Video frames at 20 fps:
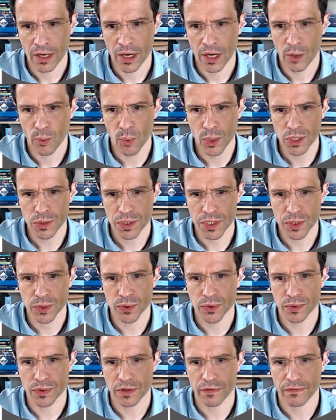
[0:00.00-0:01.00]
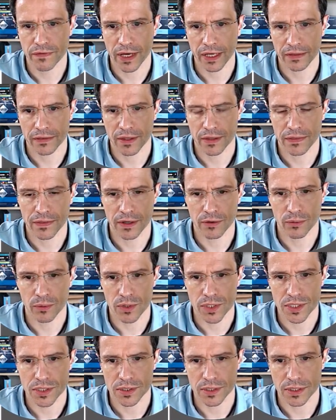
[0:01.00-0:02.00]
which was due to the fact that there
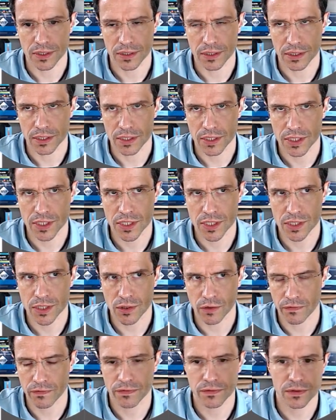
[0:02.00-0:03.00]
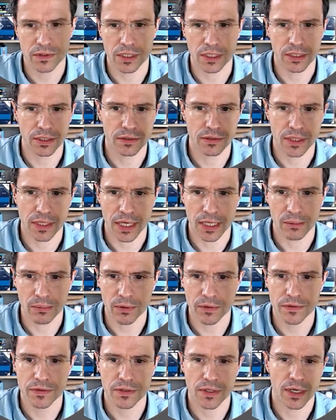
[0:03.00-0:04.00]
was the soft delete
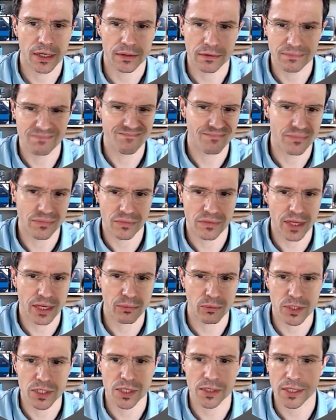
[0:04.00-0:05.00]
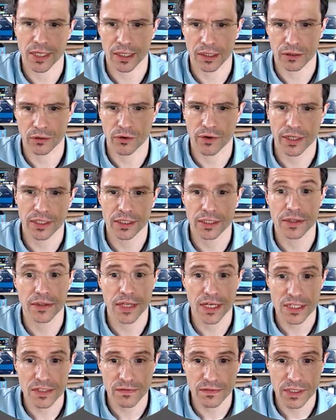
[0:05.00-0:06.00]
enabled, and that was not handled correctly.
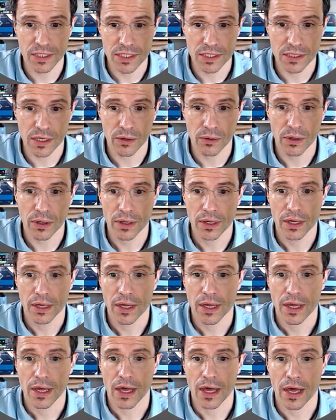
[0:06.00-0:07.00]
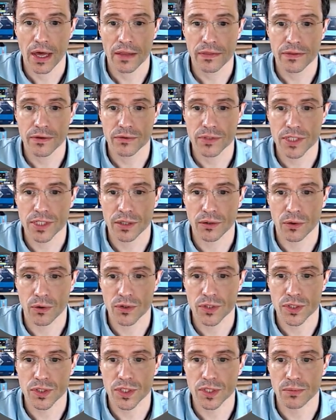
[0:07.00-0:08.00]
That's fixed now, and there is now
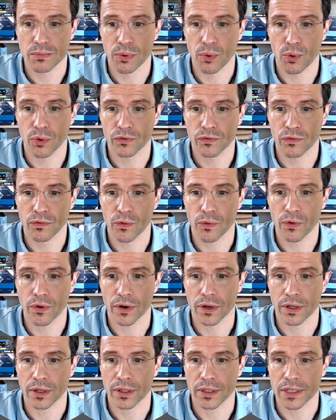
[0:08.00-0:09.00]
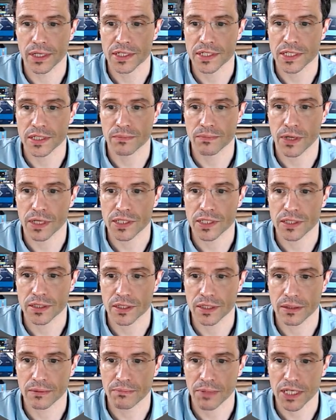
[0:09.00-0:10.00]
also support for nested bicep
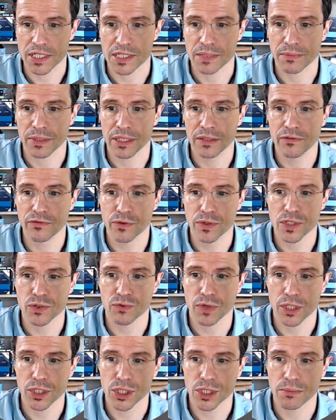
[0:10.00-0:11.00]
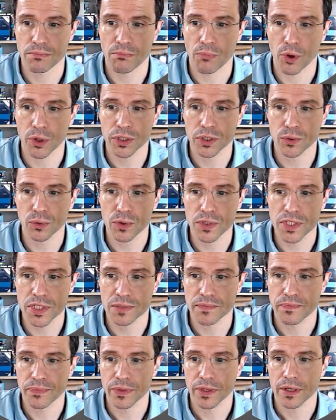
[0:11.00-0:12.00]
infrastructure modules
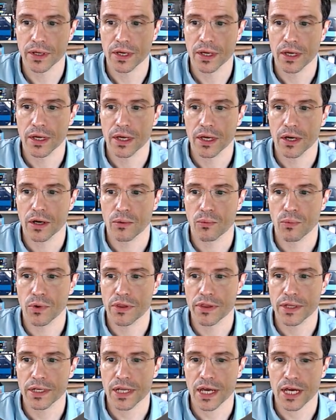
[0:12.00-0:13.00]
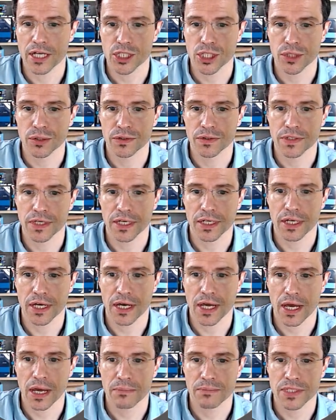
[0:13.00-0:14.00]
within Azure Container
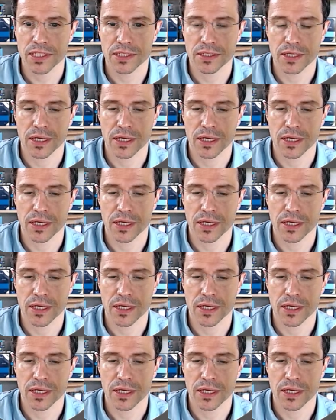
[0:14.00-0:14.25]
Apps.